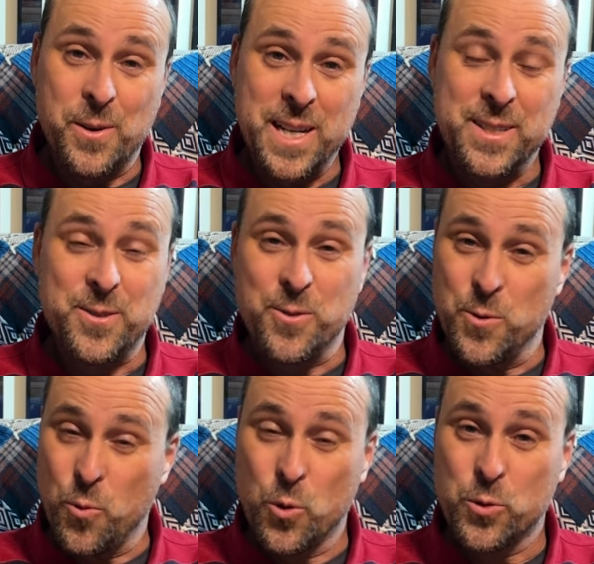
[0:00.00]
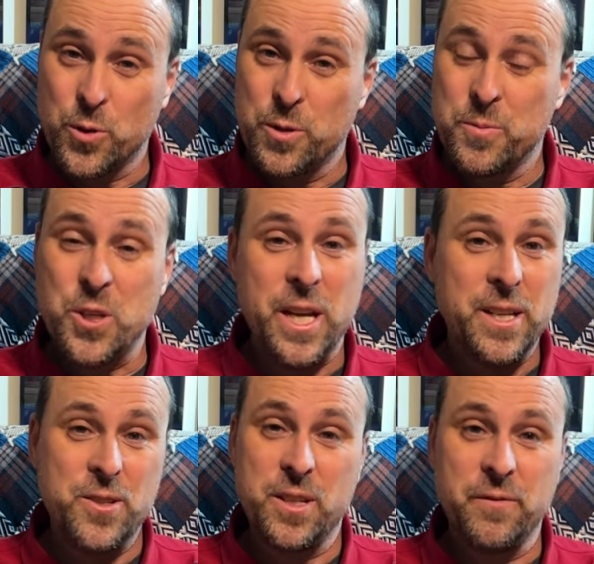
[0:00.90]
All right, so a wardrobe
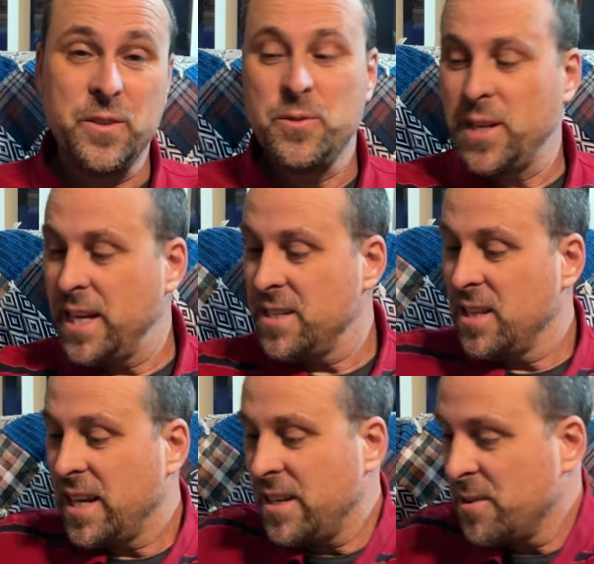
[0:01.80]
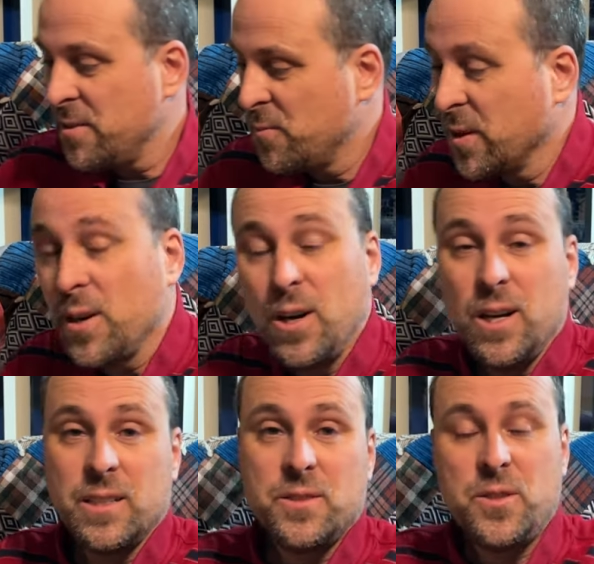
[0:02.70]
change, and a few days later, we're
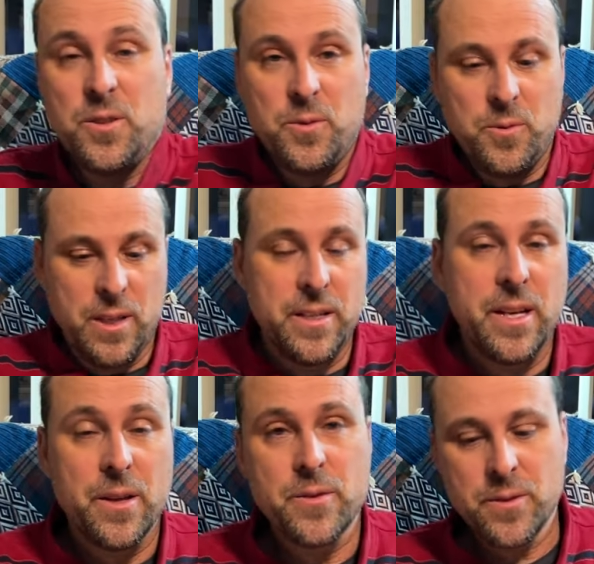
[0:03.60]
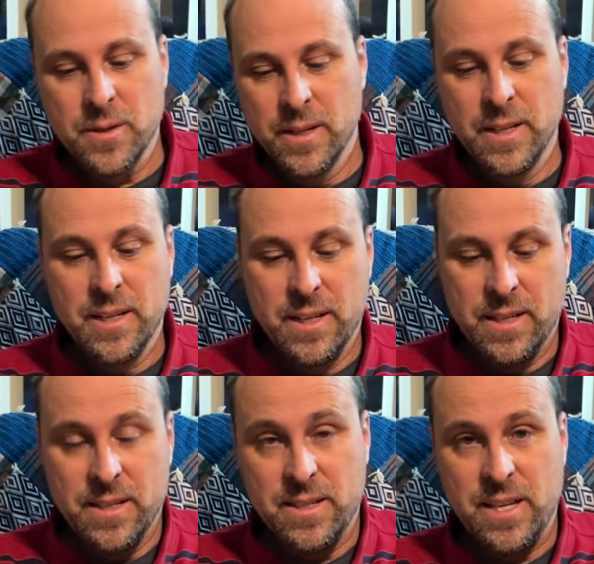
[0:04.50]
on to another
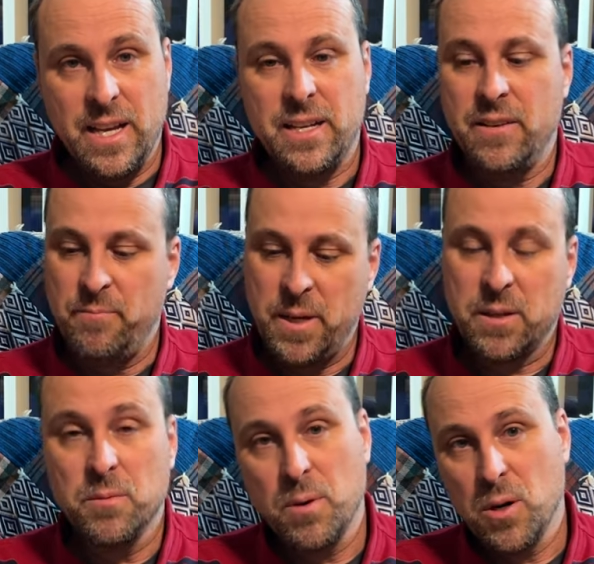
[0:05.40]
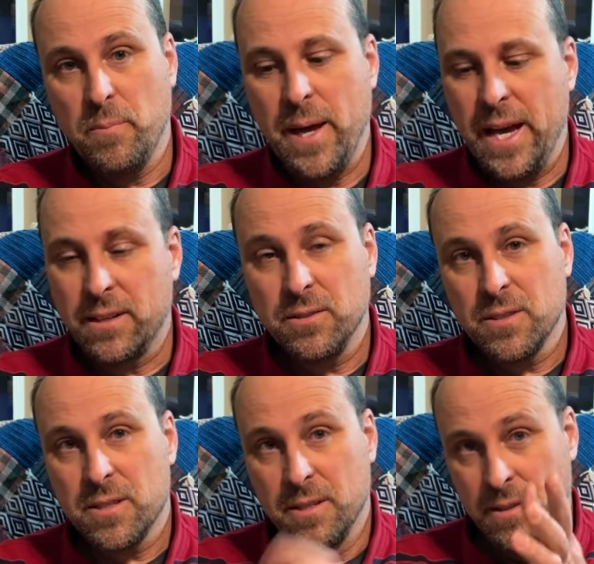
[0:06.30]
set of pickleball
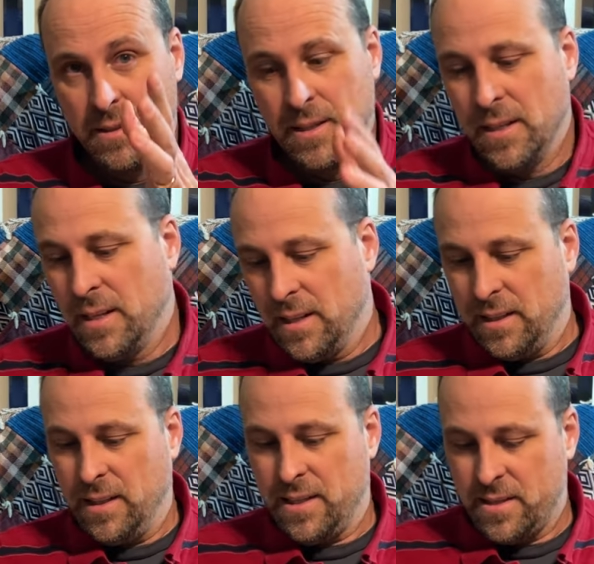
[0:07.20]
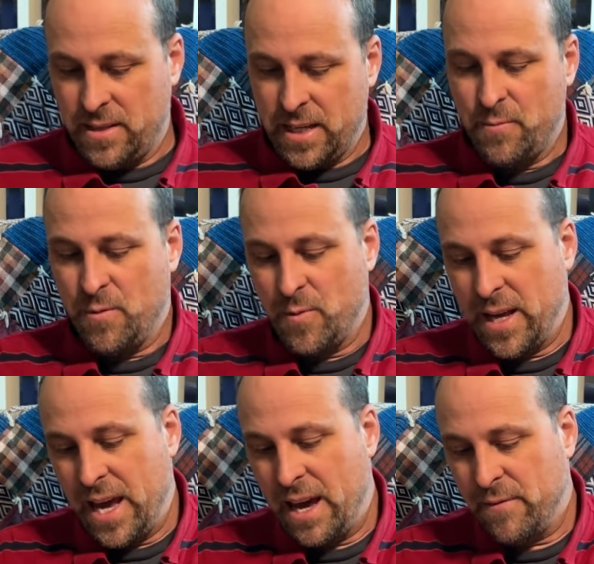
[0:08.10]
paddles. Let's see what we
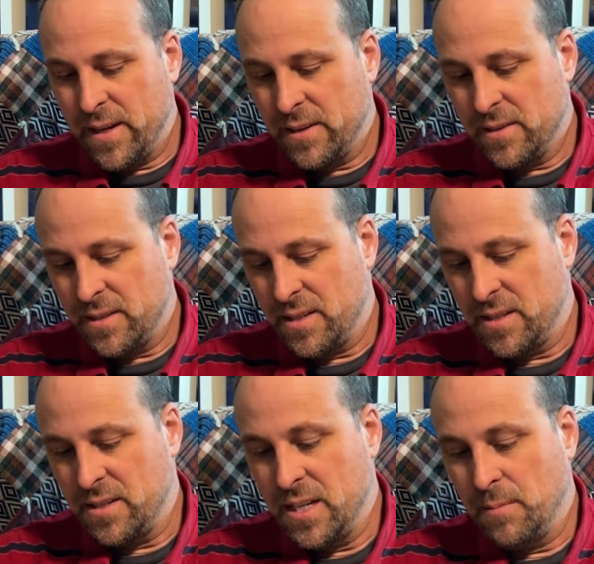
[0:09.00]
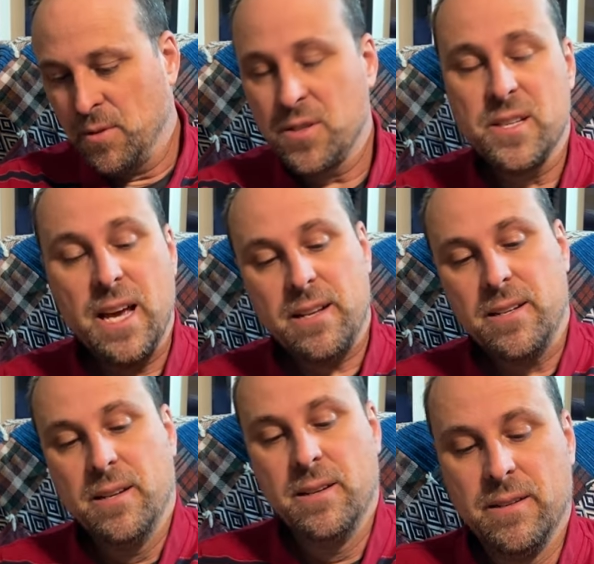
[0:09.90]
have here. This is a double
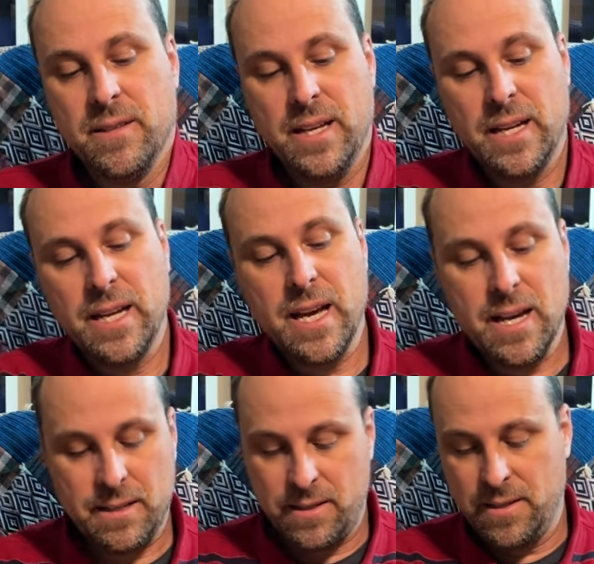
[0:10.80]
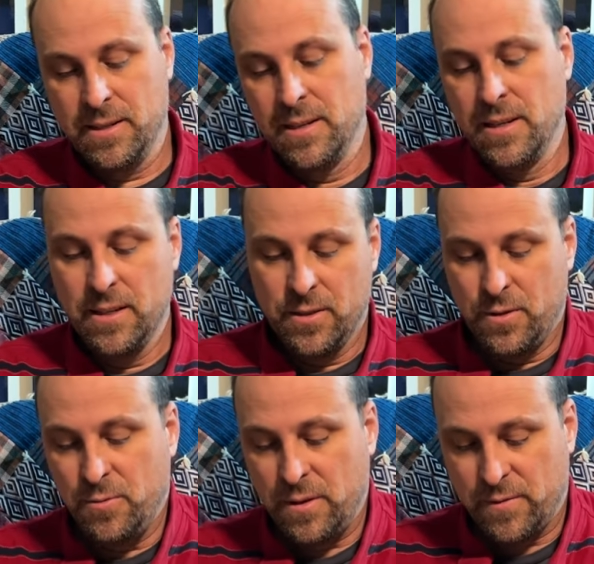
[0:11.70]
set that I got,
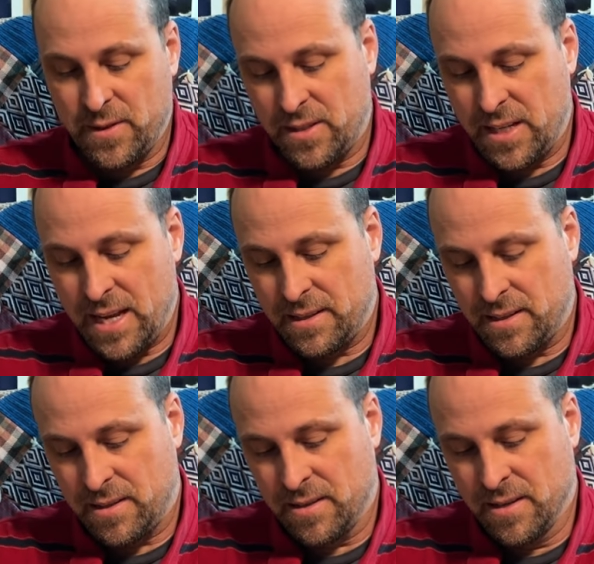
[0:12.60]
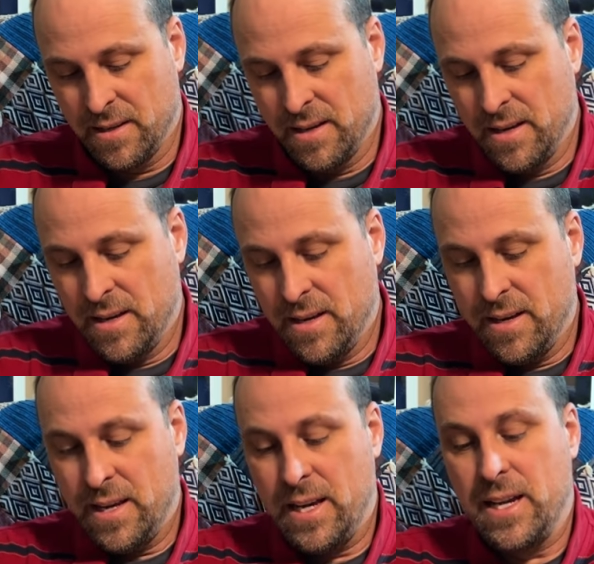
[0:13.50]
two different sets,
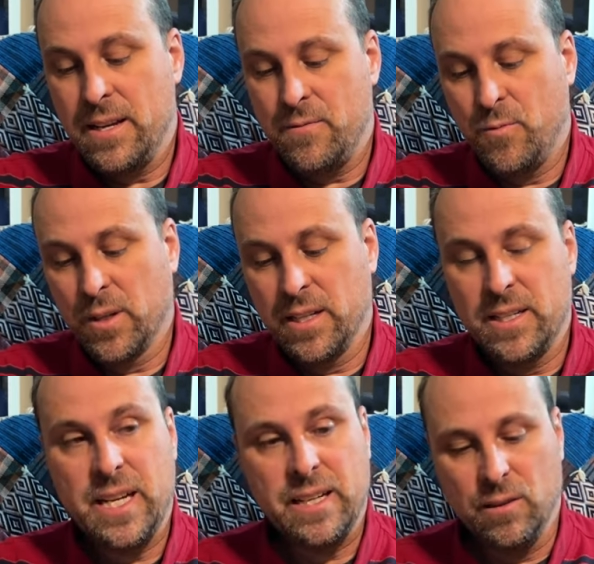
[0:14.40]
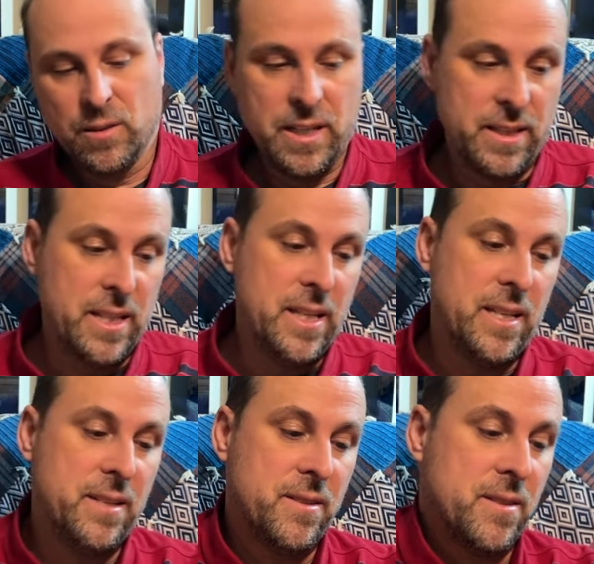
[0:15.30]
and we're going to take a look at
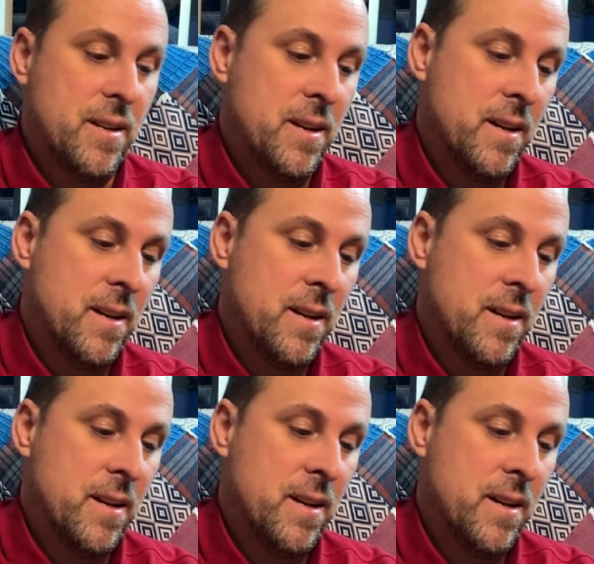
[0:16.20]
these.